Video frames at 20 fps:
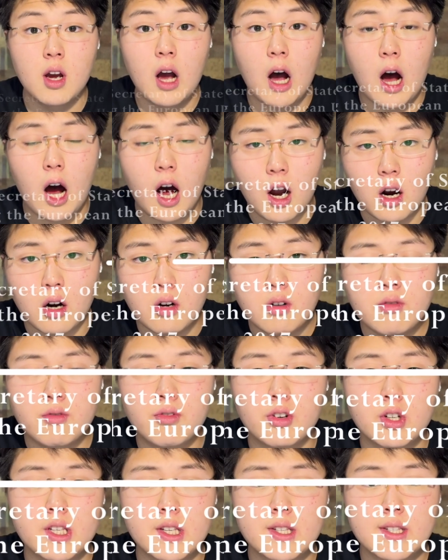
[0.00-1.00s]
R
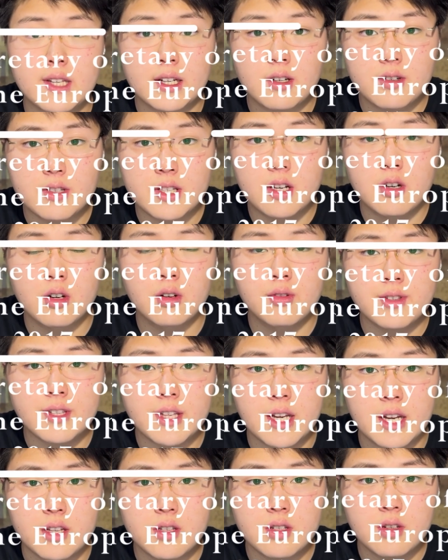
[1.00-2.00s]
versus Secretary of
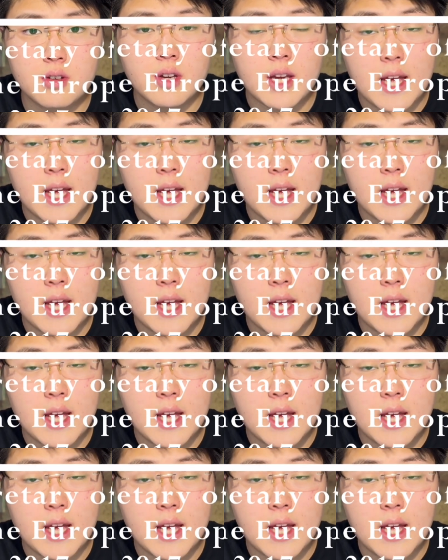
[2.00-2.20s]
State